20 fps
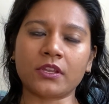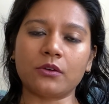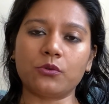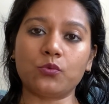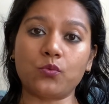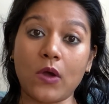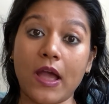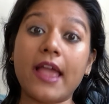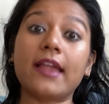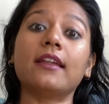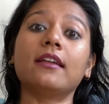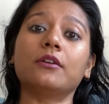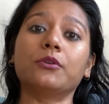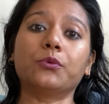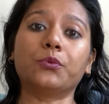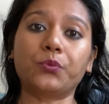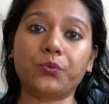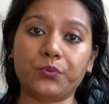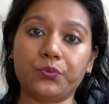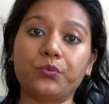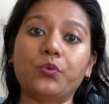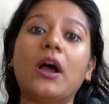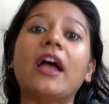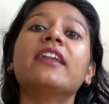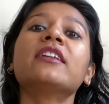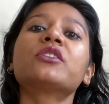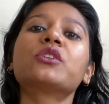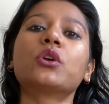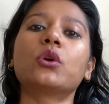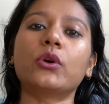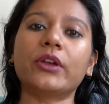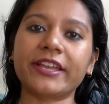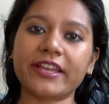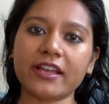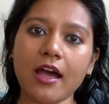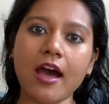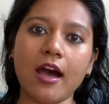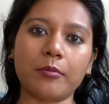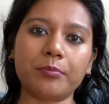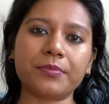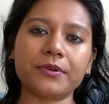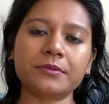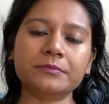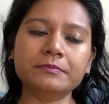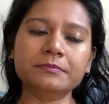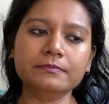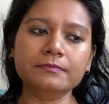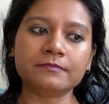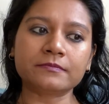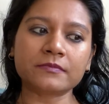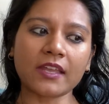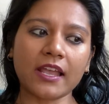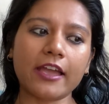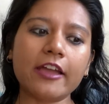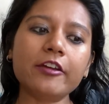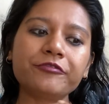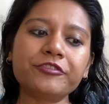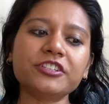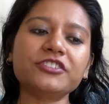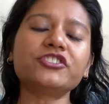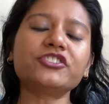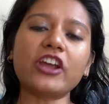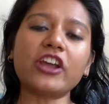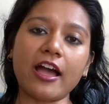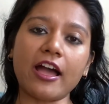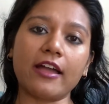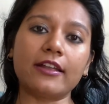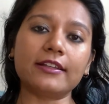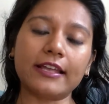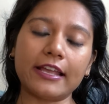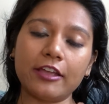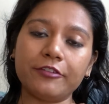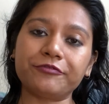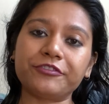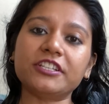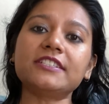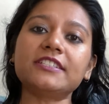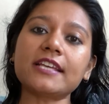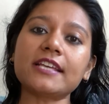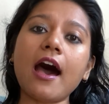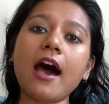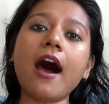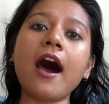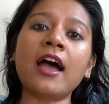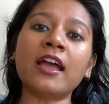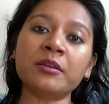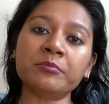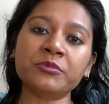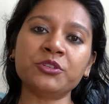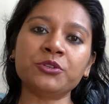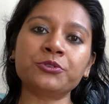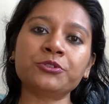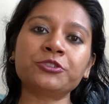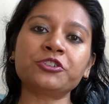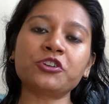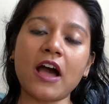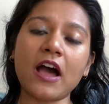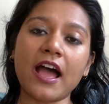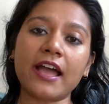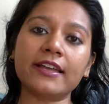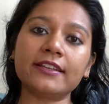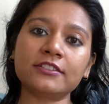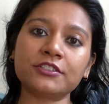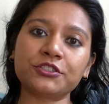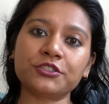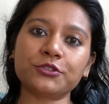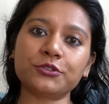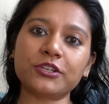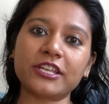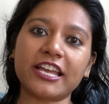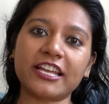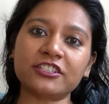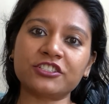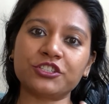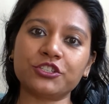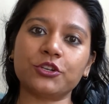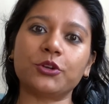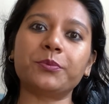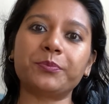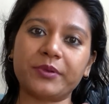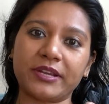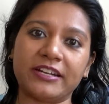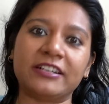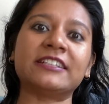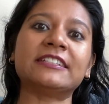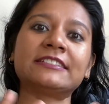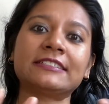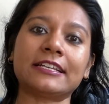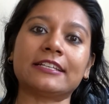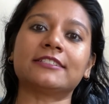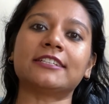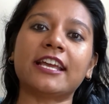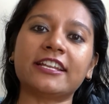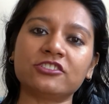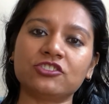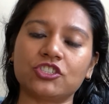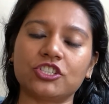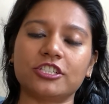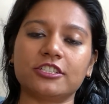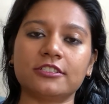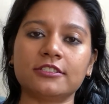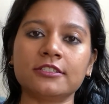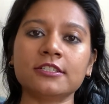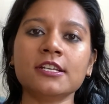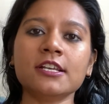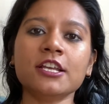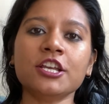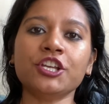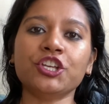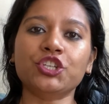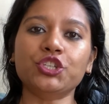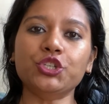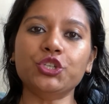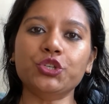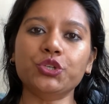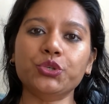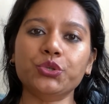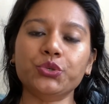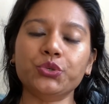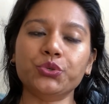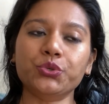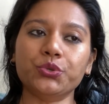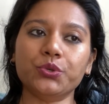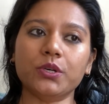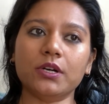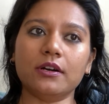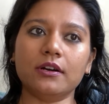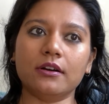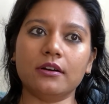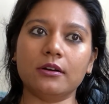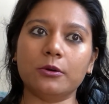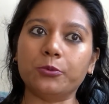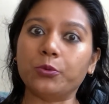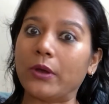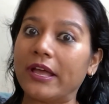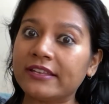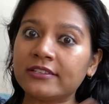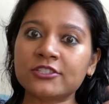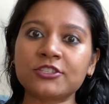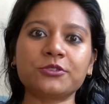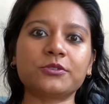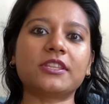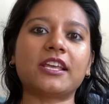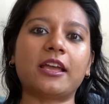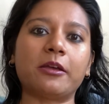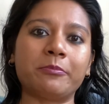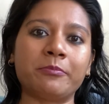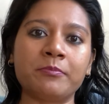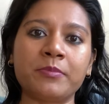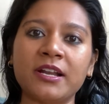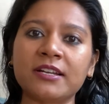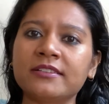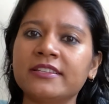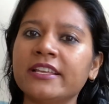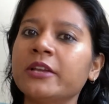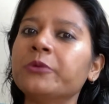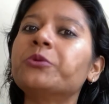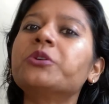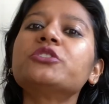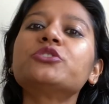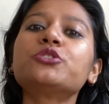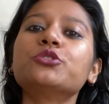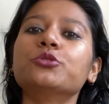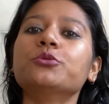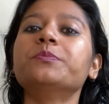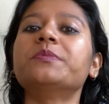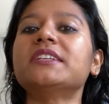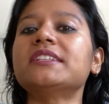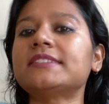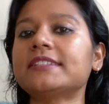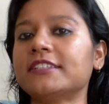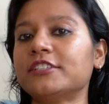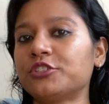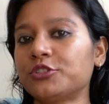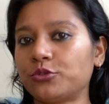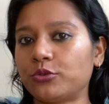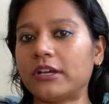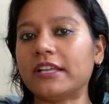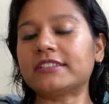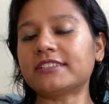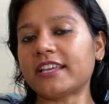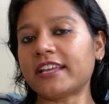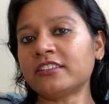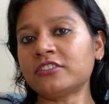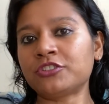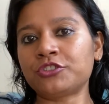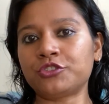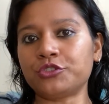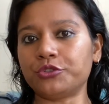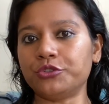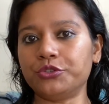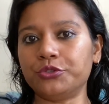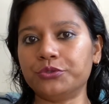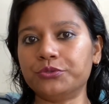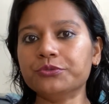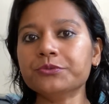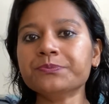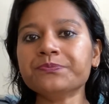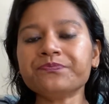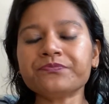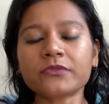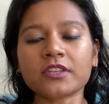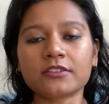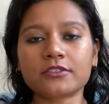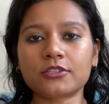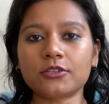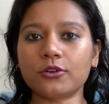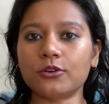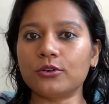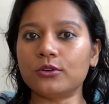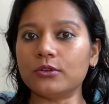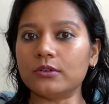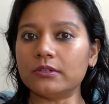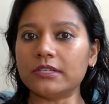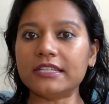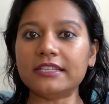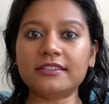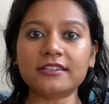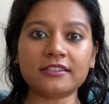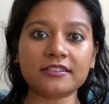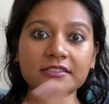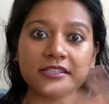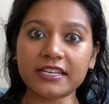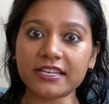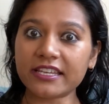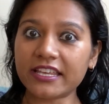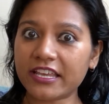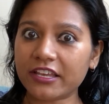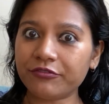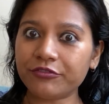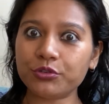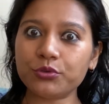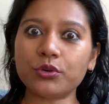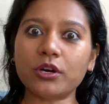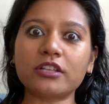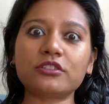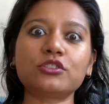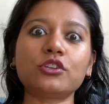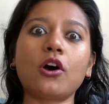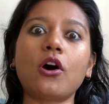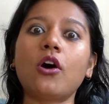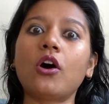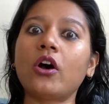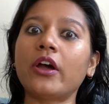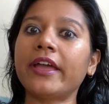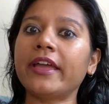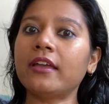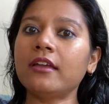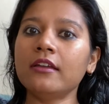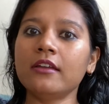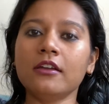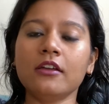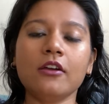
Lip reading: while growing up, every time you tried to get your parents' attention, you went to them, but they were too busy to attend to you. So either they gave you a toy,